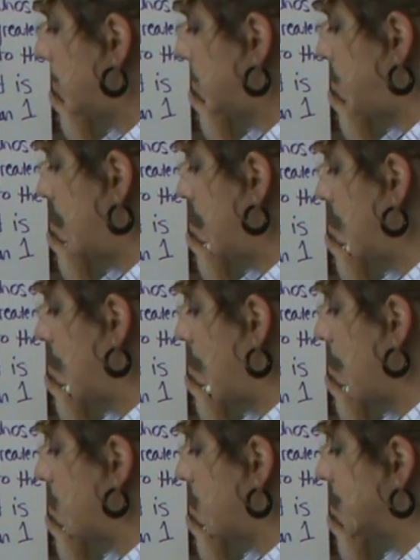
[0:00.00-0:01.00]
speaking
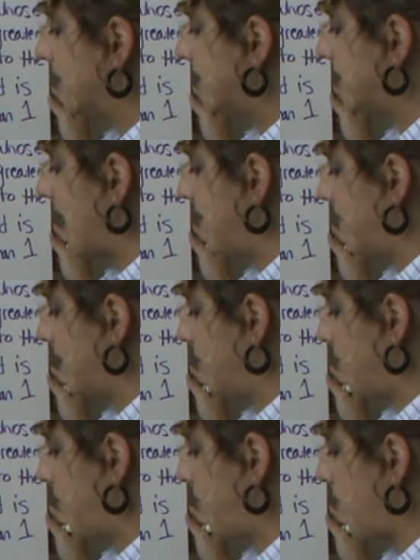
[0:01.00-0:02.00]
of
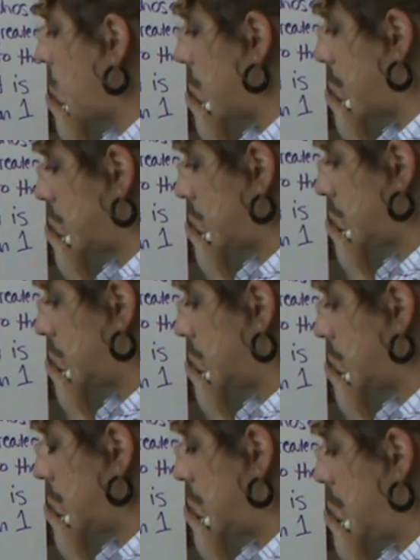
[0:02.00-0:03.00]
7/4.
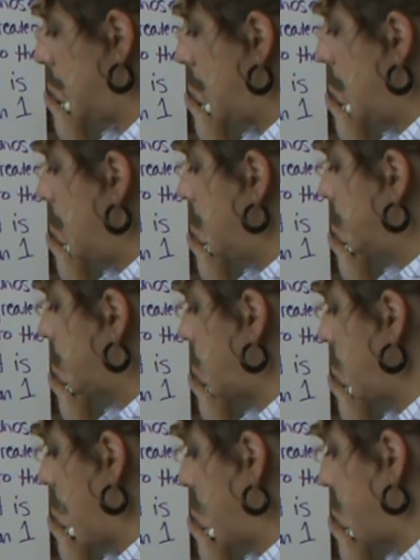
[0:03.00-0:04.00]
So
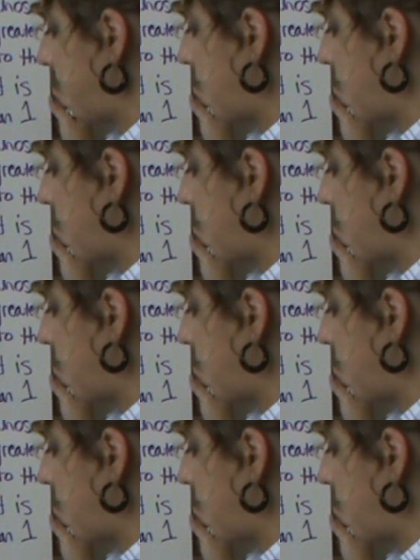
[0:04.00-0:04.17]
you have